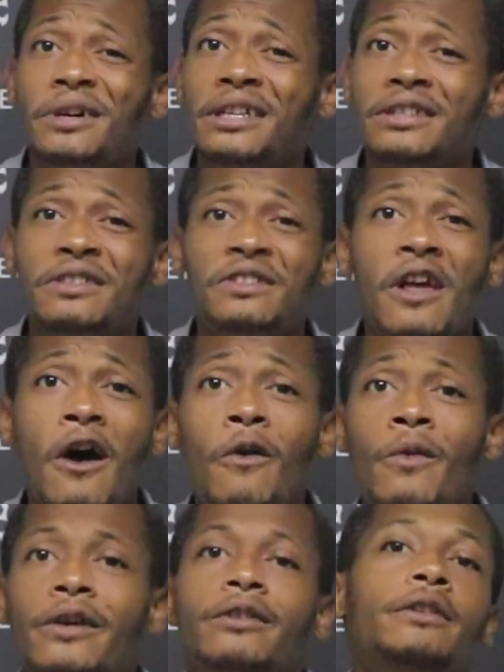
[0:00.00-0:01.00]
but it's
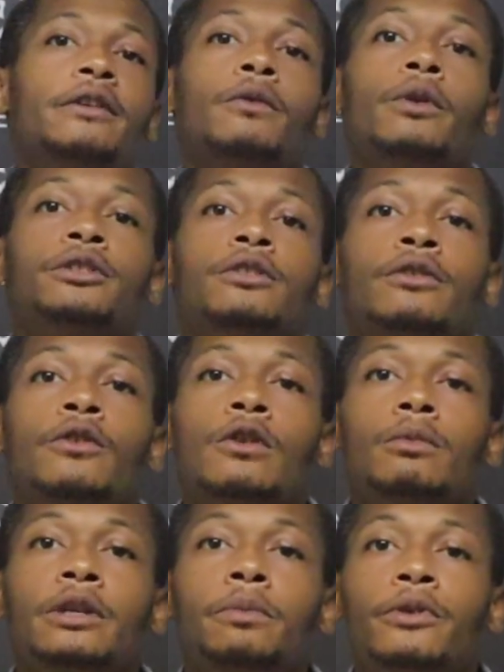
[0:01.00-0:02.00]
nowhere near what you're
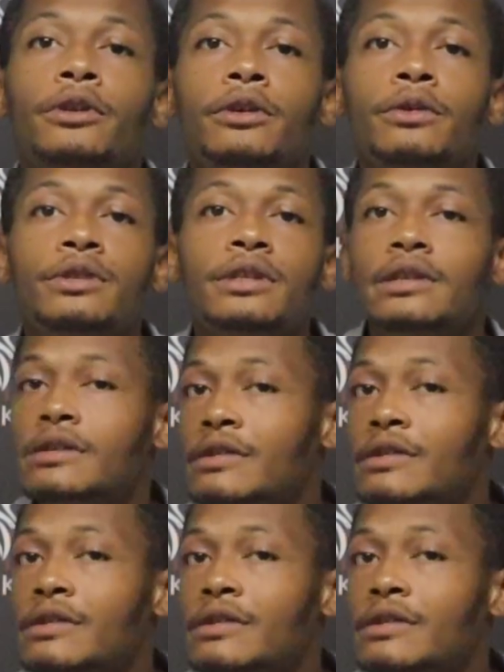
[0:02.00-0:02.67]
normally producing.